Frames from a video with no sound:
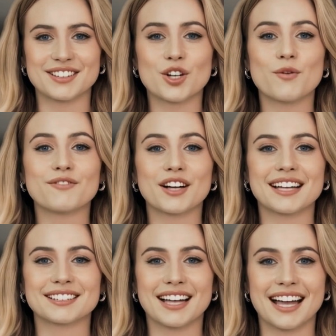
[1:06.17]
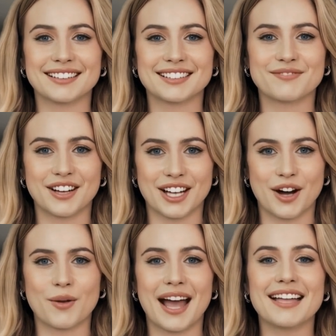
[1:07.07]
Don't forget to like this
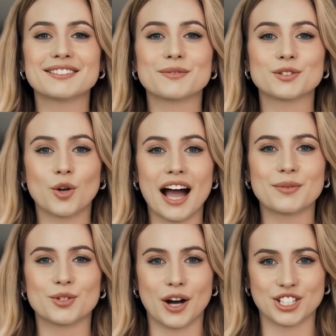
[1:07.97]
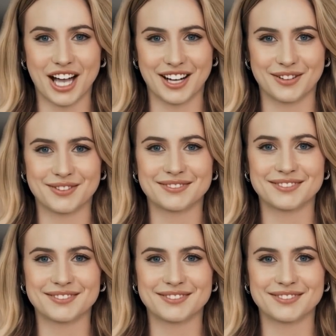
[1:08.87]
video and subscribe to our channel.